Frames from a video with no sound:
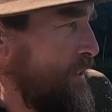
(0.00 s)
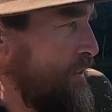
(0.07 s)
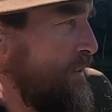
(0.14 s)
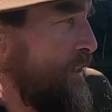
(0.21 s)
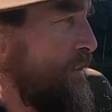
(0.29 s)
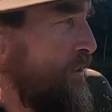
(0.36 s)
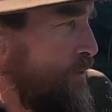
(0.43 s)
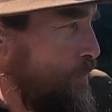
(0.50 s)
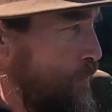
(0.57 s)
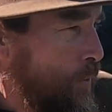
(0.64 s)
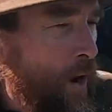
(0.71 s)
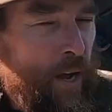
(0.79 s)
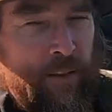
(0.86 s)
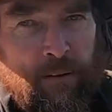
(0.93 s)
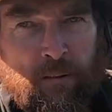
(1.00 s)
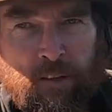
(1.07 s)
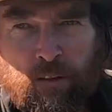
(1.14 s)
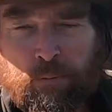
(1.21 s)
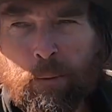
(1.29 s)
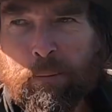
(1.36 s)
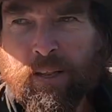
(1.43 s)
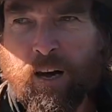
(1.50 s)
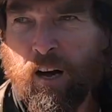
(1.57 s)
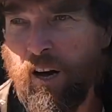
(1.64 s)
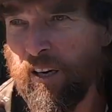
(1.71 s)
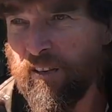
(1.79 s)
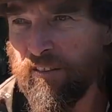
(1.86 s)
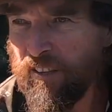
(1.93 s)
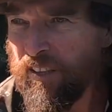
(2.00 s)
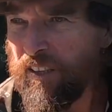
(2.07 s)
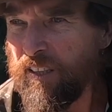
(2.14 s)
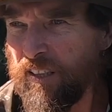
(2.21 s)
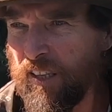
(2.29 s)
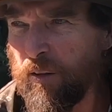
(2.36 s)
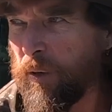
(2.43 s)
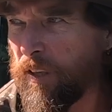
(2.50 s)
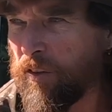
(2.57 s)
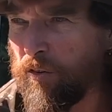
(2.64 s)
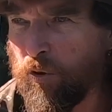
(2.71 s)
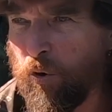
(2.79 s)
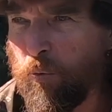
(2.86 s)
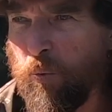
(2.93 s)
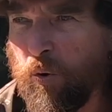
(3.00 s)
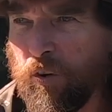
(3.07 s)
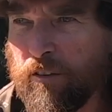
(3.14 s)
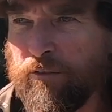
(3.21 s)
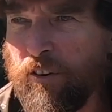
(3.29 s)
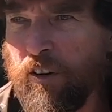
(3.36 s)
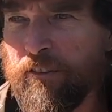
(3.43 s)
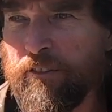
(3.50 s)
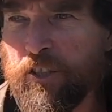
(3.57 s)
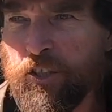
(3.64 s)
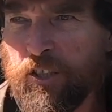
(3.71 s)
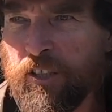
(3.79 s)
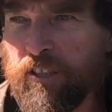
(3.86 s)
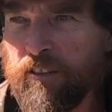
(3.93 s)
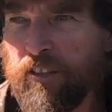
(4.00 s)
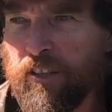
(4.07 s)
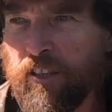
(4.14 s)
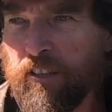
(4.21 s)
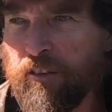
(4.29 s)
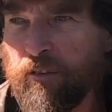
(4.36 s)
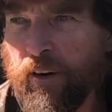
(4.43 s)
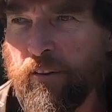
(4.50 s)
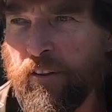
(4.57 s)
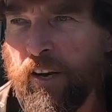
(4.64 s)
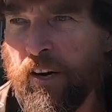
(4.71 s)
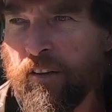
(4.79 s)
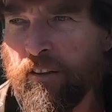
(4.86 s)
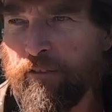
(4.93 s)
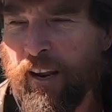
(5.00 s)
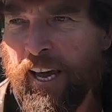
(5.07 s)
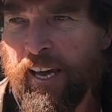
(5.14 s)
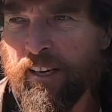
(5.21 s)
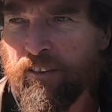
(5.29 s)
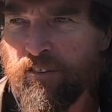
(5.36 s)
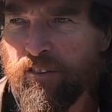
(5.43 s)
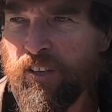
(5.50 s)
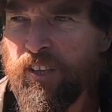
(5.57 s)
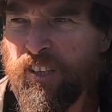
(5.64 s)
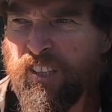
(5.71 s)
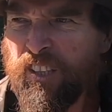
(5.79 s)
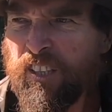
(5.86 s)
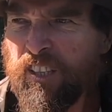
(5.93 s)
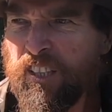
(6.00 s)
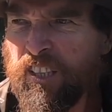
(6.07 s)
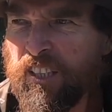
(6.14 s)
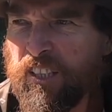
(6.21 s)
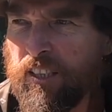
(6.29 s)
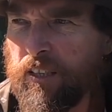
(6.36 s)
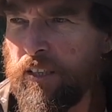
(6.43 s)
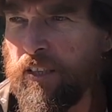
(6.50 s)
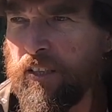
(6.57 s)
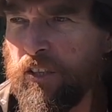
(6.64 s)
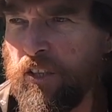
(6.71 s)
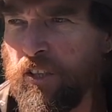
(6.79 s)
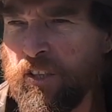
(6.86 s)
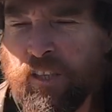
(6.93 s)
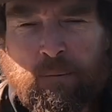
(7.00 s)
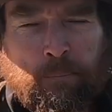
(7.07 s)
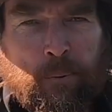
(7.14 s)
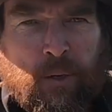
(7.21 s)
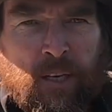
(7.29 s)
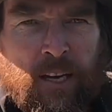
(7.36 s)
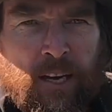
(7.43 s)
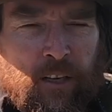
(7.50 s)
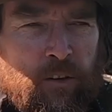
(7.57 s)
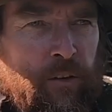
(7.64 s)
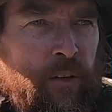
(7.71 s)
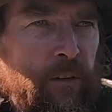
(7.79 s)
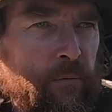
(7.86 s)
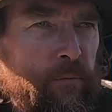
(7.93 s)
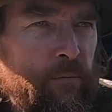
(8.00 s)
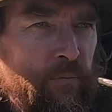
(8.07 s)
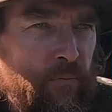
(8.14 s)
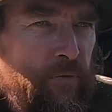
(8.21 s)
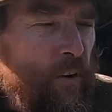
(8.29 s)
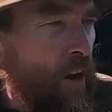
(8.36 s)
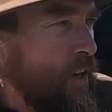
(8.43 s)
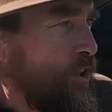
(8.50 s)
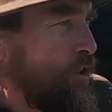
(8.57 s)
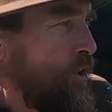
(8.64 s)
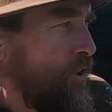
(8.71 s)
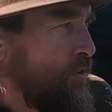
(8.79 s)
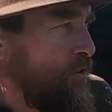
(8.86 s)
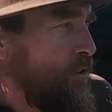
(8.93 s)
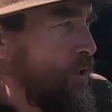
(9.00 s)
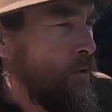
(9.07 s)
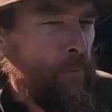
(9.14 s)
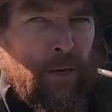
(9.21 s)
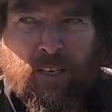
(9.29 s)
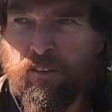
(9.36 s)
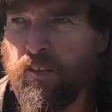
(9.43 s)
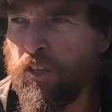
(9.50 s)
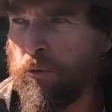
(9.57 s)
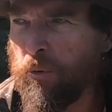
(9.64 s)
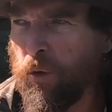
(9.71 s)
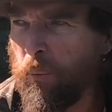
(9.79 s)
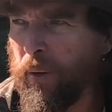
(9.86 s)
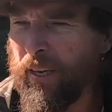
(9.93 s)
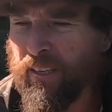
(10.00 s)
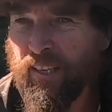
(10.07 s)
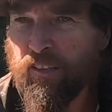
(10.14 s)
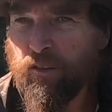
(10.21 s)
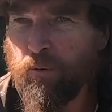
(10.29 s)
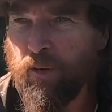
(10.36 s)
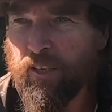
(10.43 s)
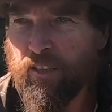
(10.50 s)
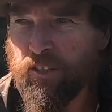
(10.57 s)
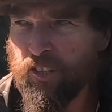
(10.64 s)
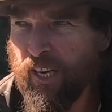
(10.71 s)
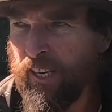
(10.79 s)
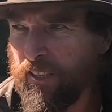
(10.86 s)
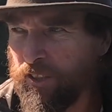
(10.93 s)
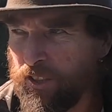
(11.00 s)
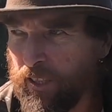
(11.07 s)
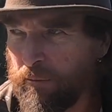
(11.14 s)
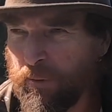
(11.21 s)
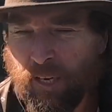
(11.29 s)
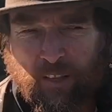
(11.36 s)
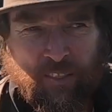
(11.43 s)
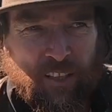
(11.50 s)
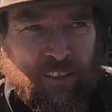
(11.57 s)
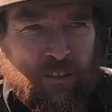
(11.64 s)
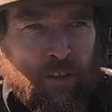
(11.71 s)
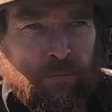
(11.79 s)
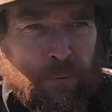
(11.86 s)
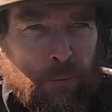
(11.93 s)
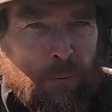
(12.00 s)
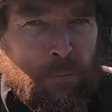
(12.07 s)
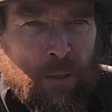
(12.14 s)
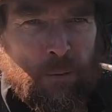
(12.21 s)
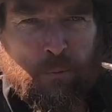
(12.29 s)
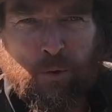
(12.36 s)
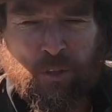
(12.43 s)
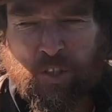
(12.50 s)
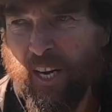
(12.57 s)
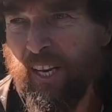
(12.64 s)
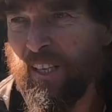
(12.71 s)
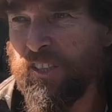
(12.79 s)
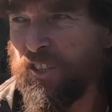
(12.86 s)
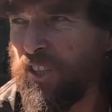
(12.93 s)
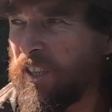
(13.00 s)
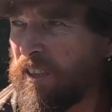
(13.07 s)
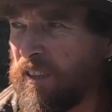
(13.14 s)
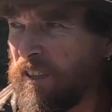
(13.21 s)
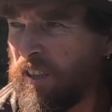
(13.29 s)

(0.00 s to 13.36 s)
This is one. I think it's probably the hardest. Another one is saltwater fly fishing. You're out there in the flats. You need pretty accurate, fast shots. You've got to be able to deal with the wind. That's quite challenging. I think this is probably more challenging.